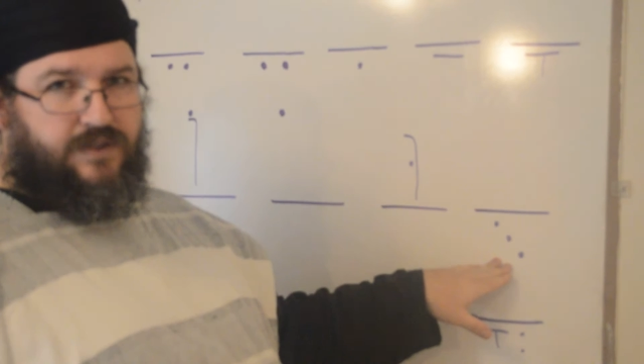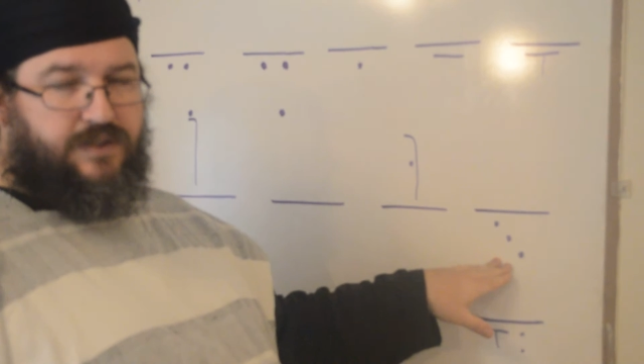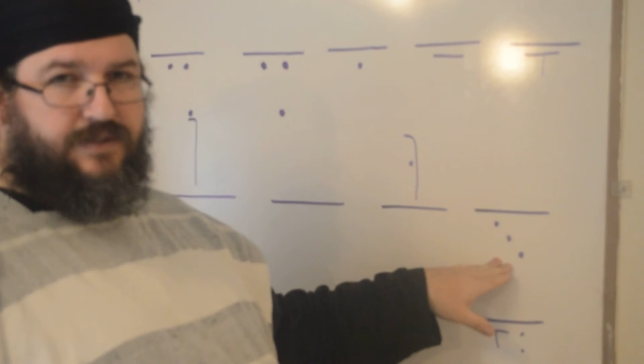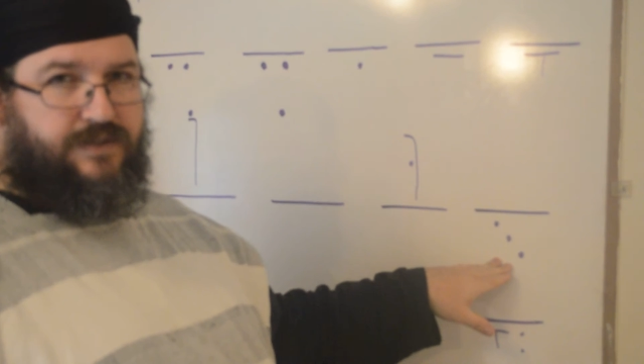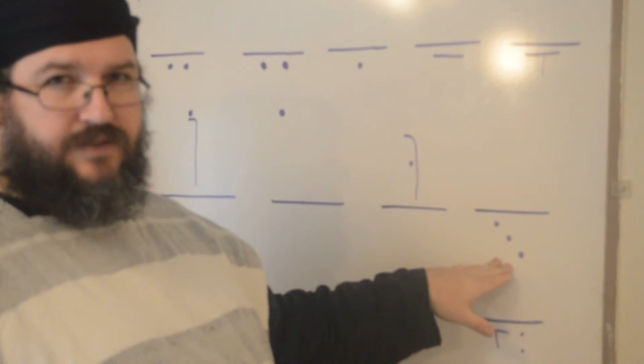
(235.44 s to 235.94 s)

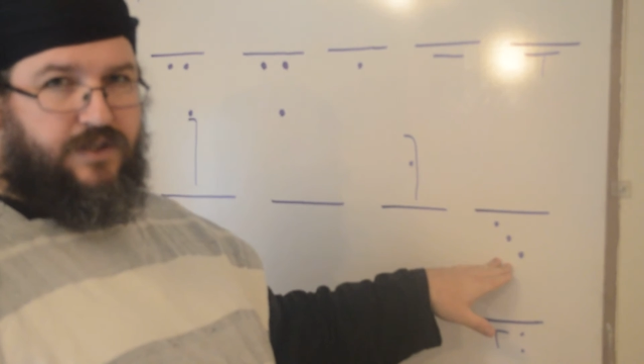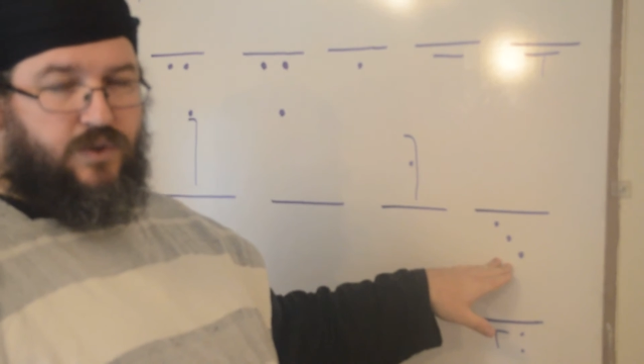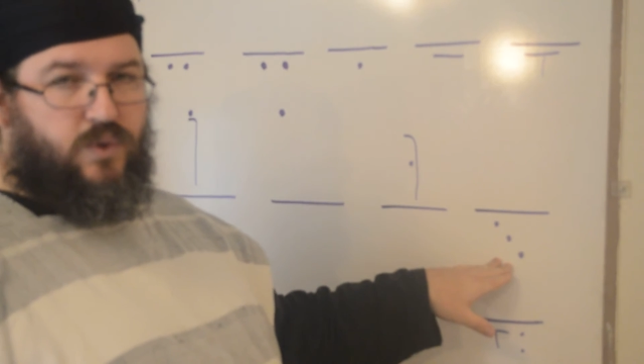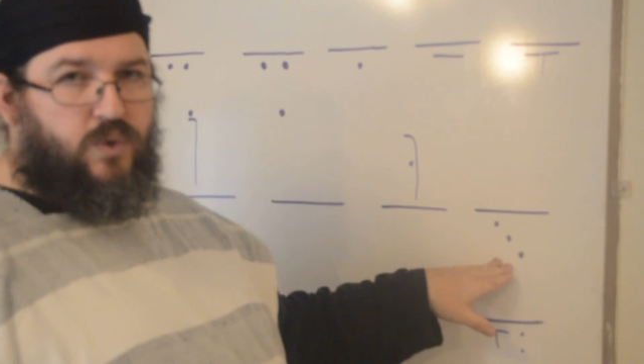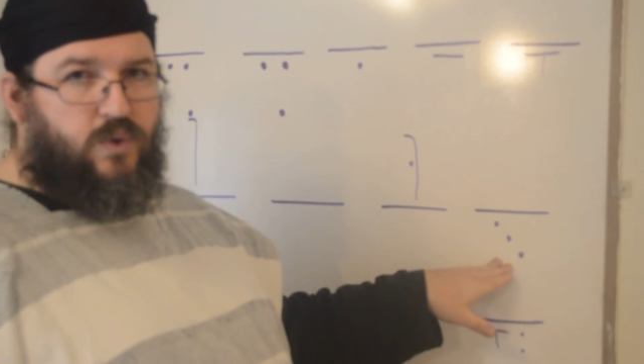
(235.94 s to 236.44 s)
This is
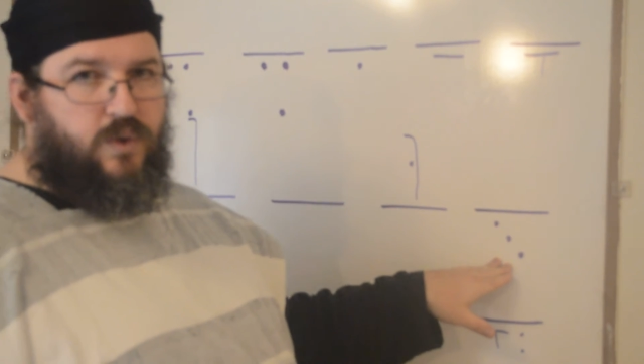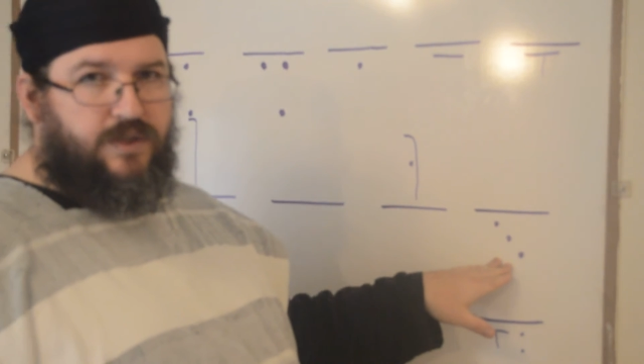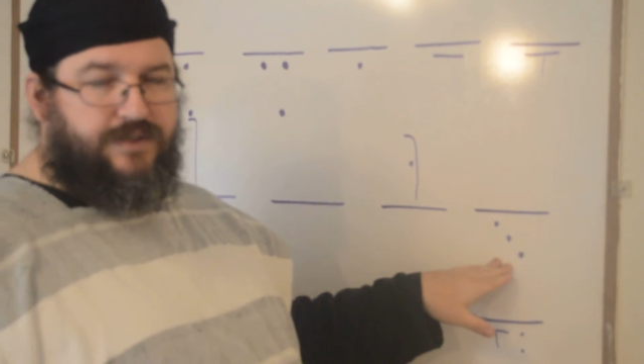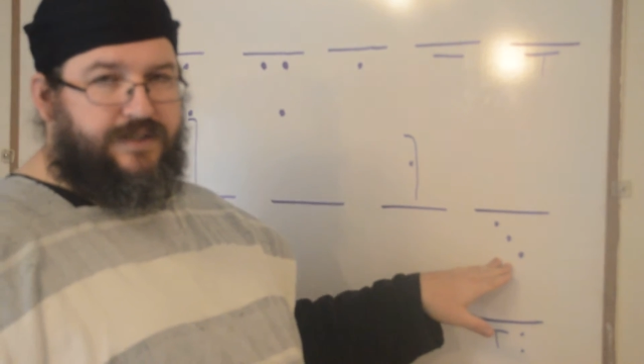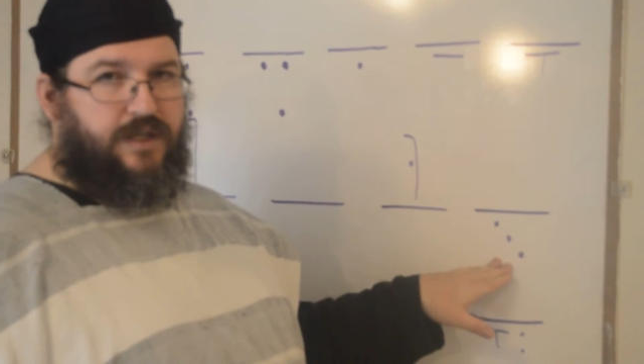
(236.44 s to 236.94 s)
the u
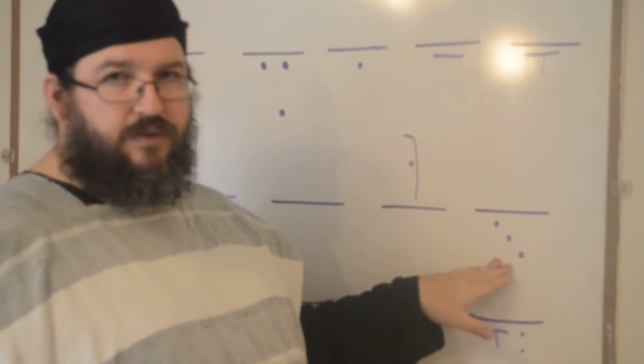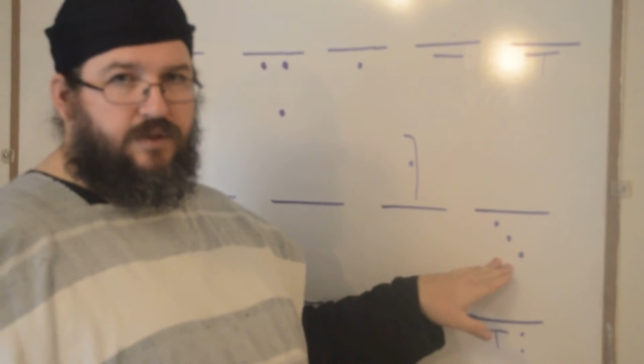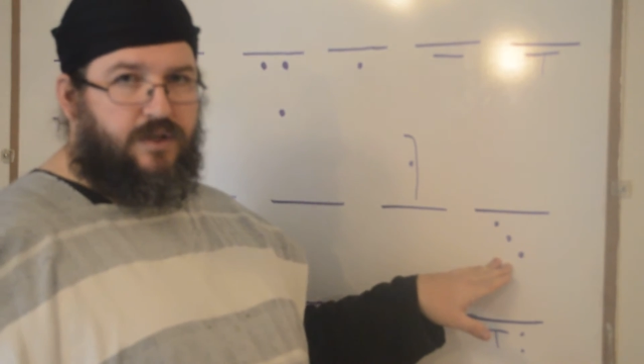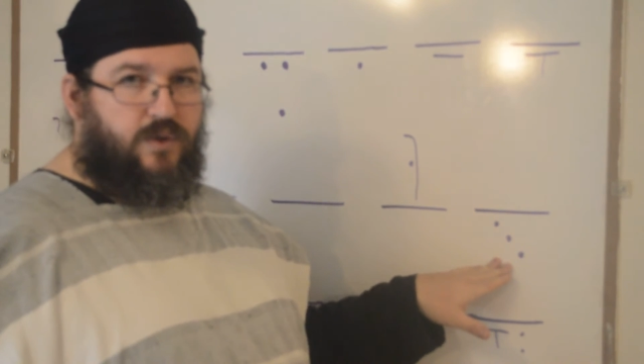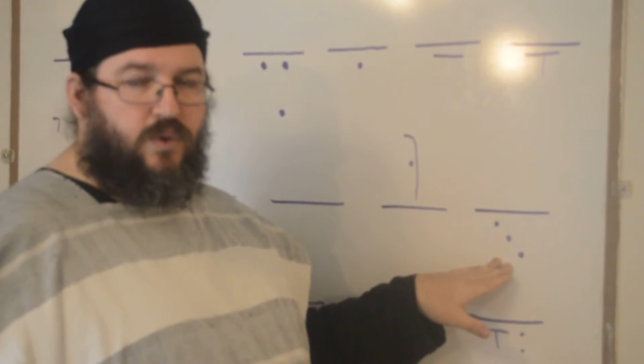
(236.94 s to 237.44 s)

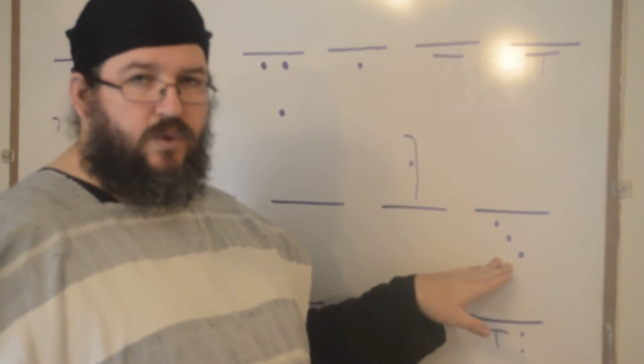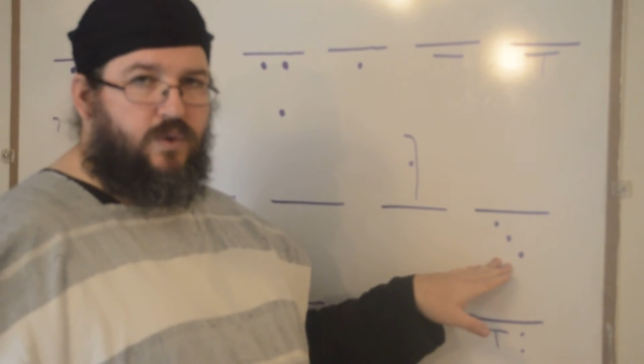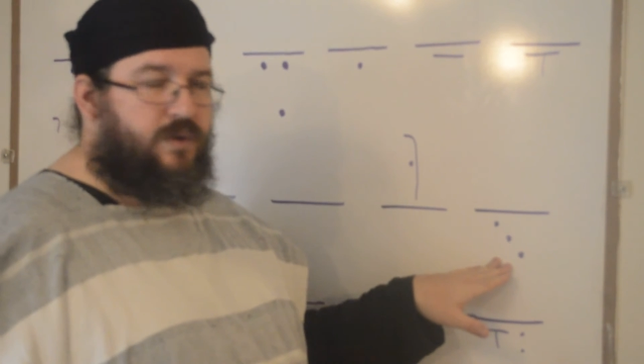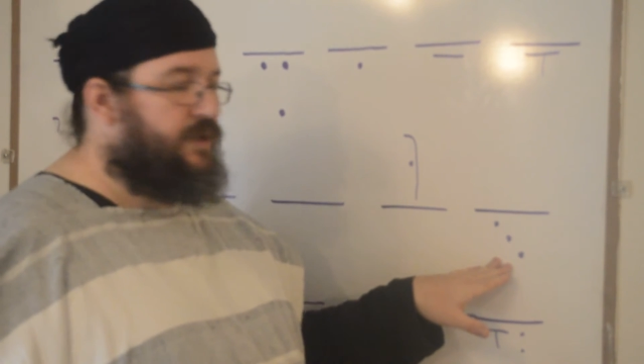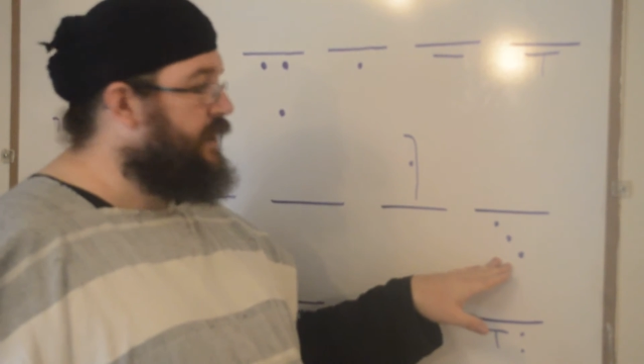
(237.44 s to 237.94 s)
sound,
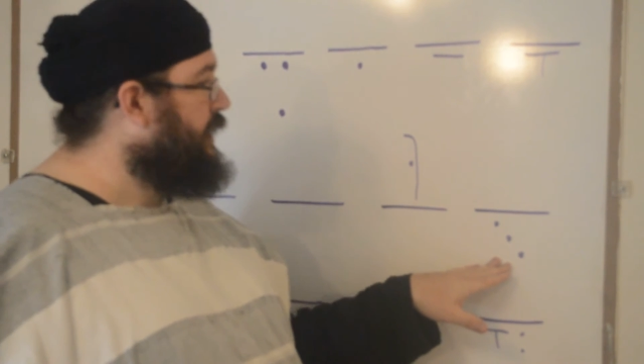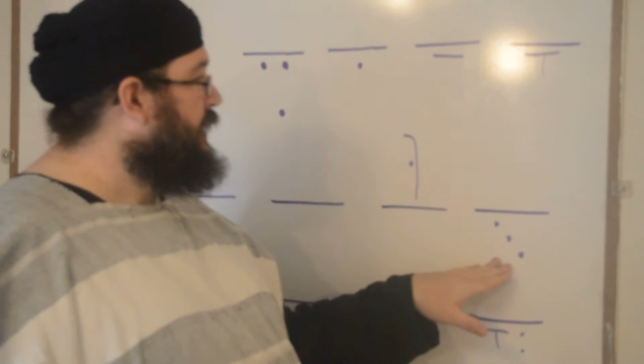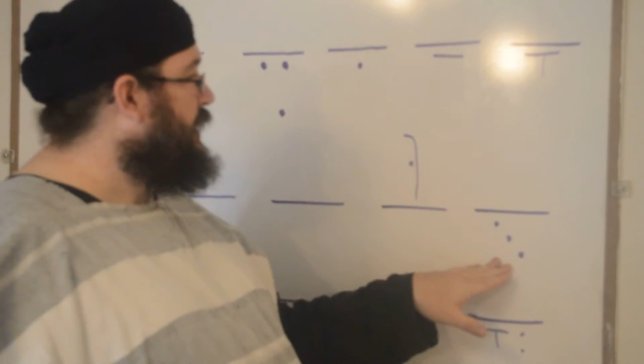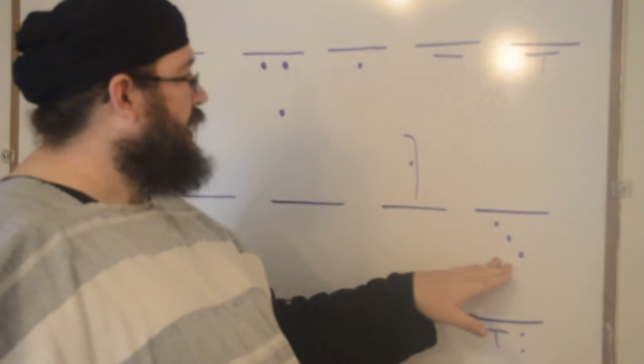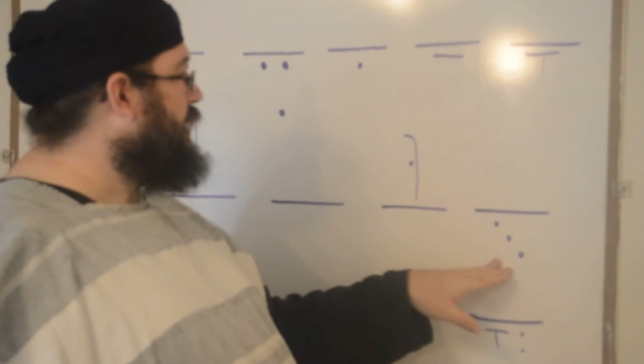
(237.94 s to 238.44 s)
u.
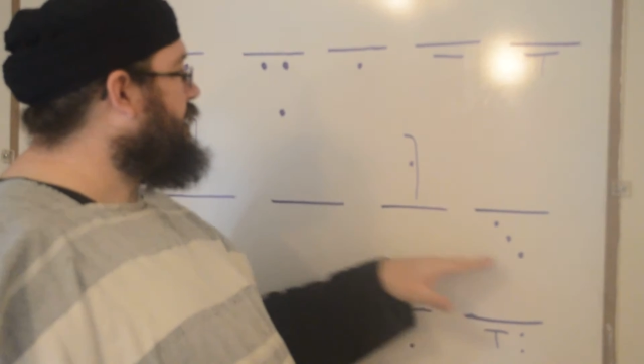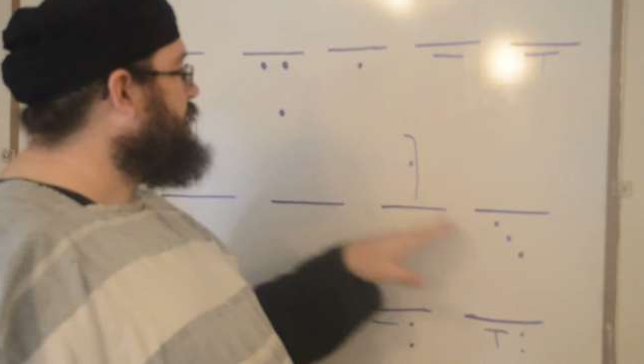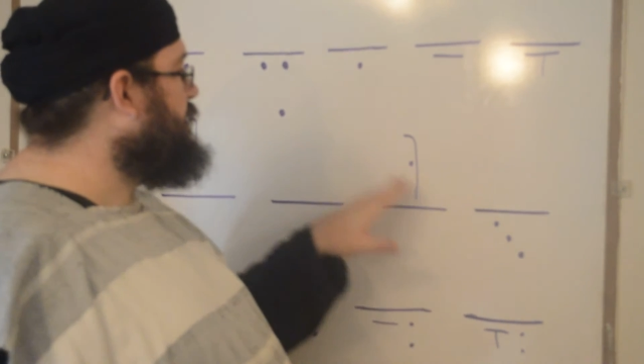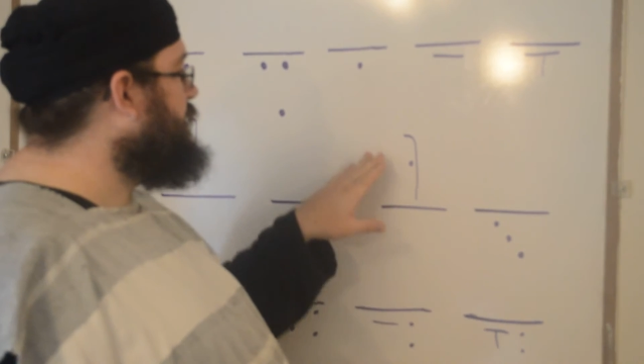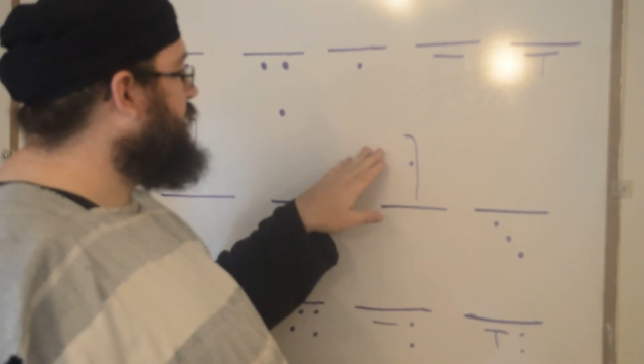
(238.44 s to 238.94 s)
And this is the